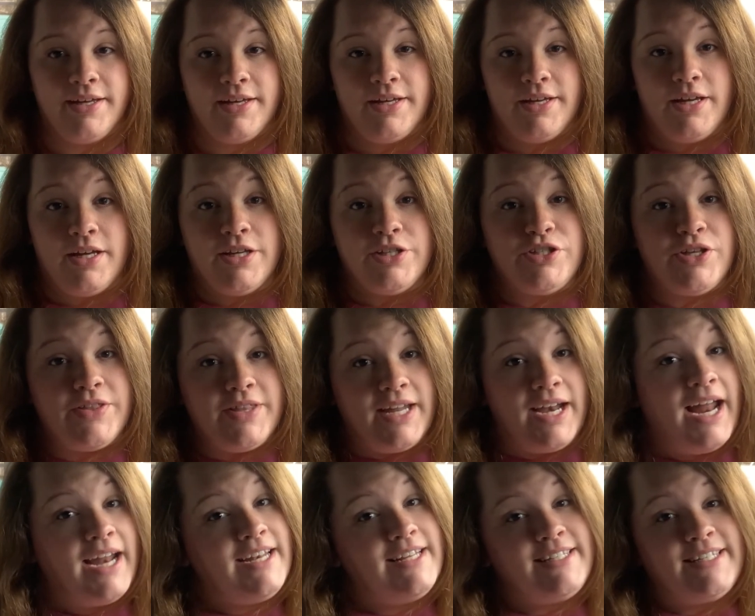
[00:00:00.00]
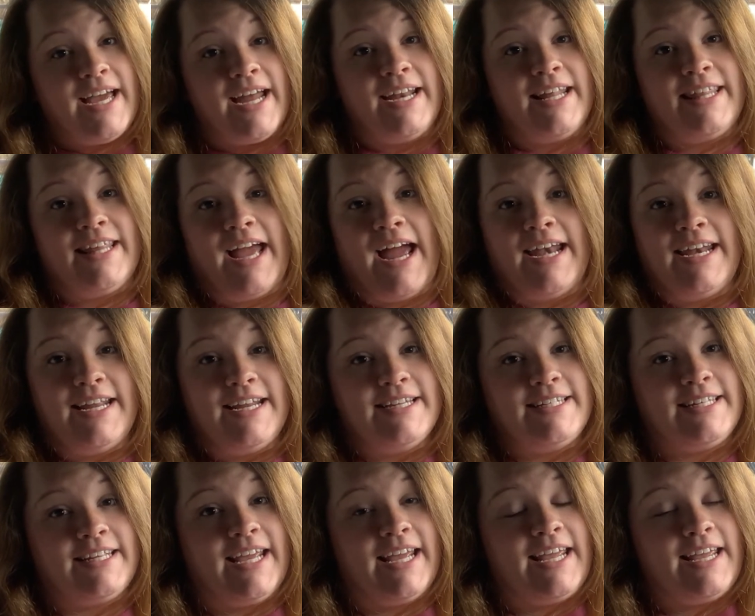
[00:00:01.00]
So then I decided that I needed to
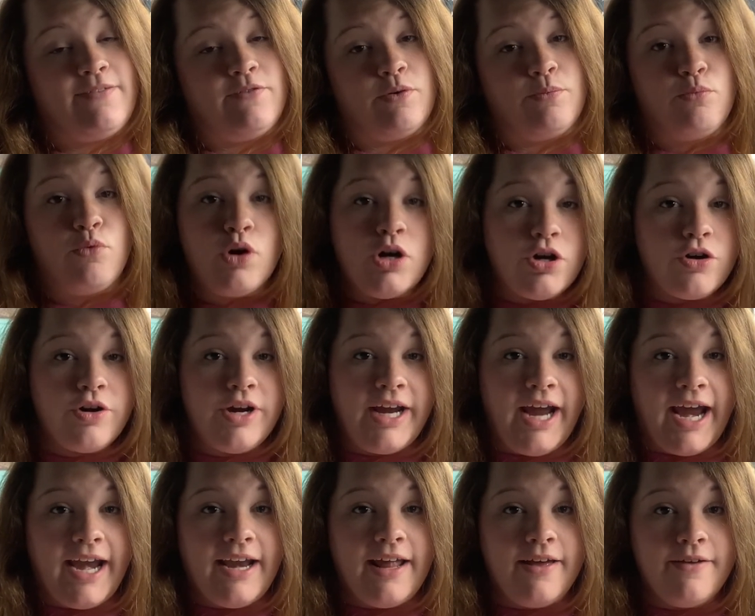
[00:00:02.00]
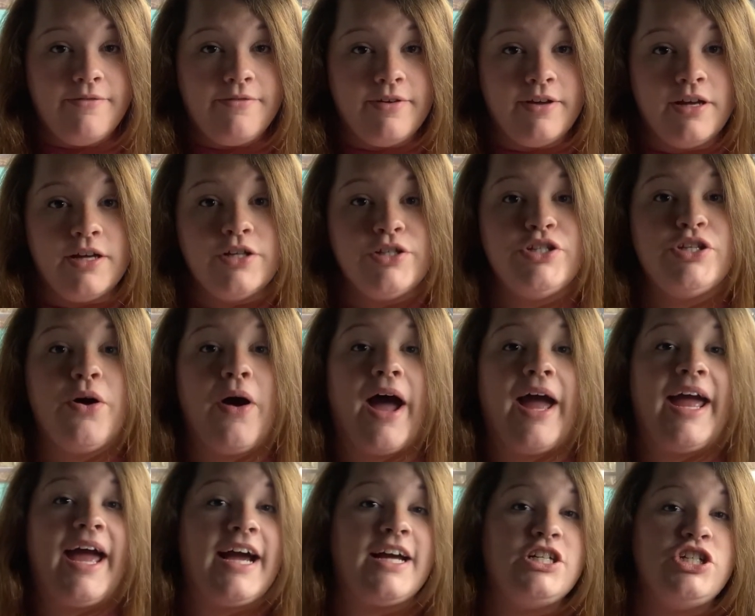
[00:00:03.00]
get even more creative. So I
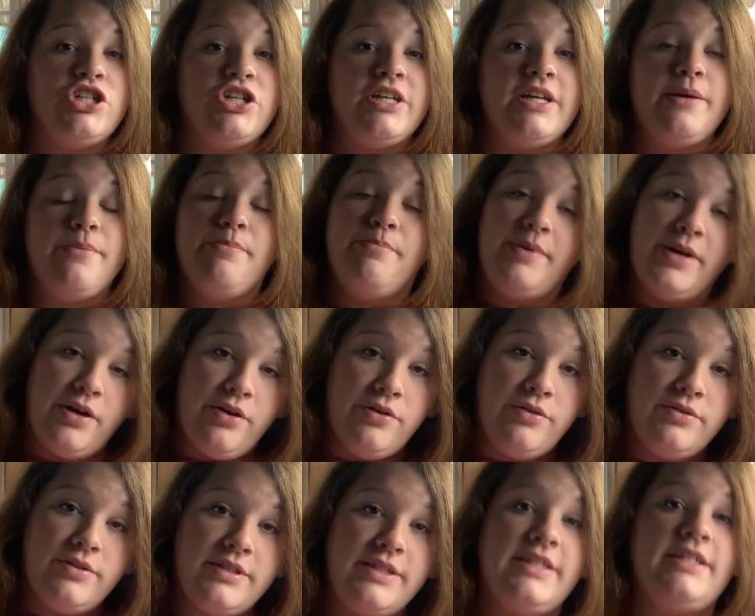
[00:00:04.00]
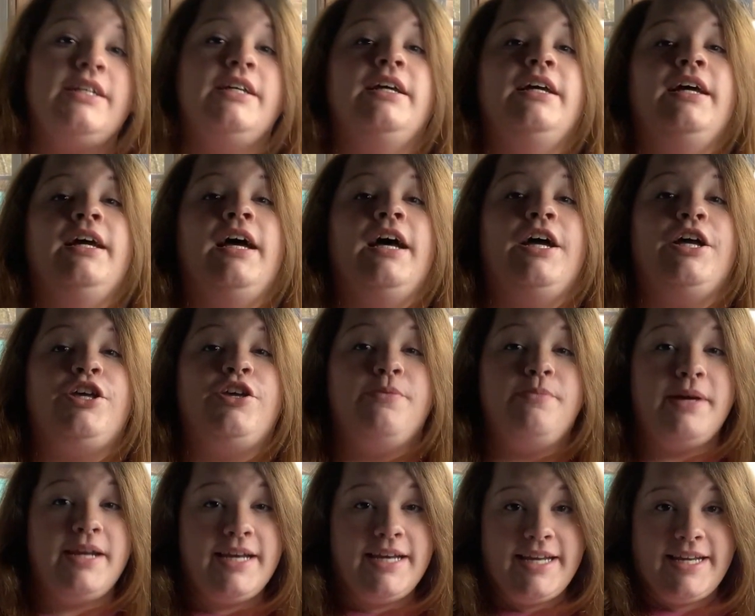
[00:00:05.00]
actually built a
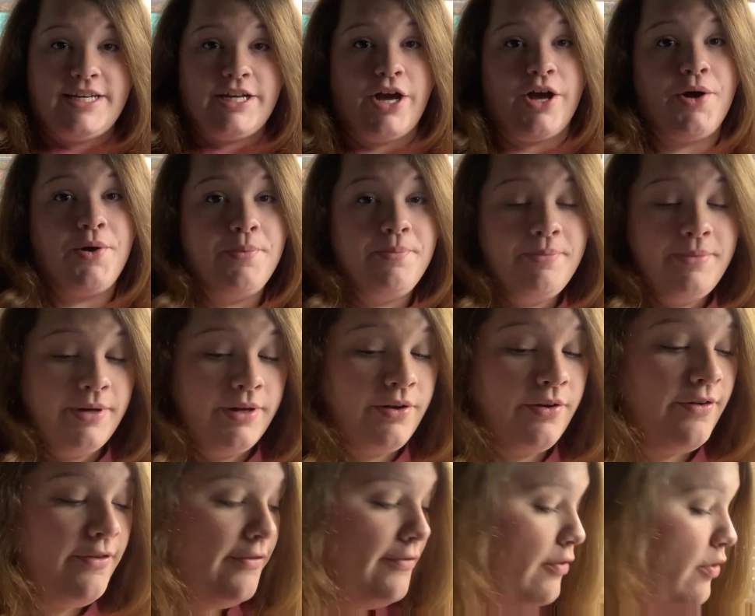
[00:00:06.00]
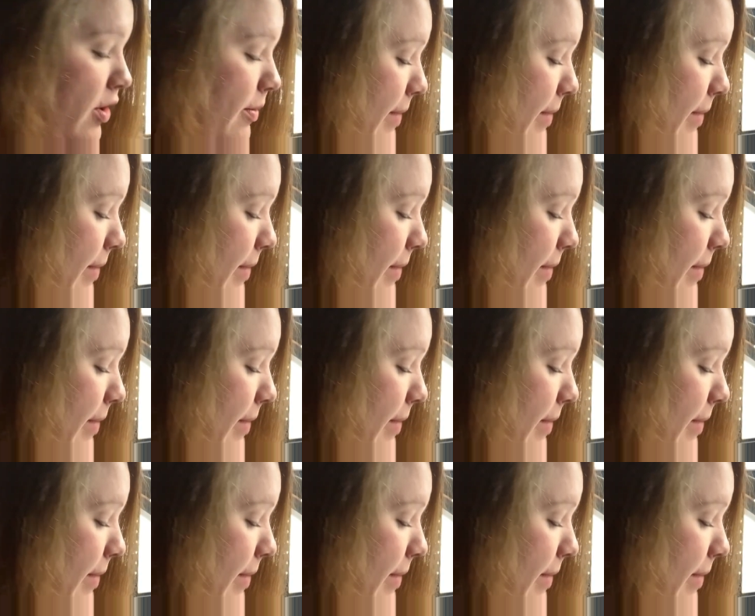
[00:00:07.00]
humidity dome for my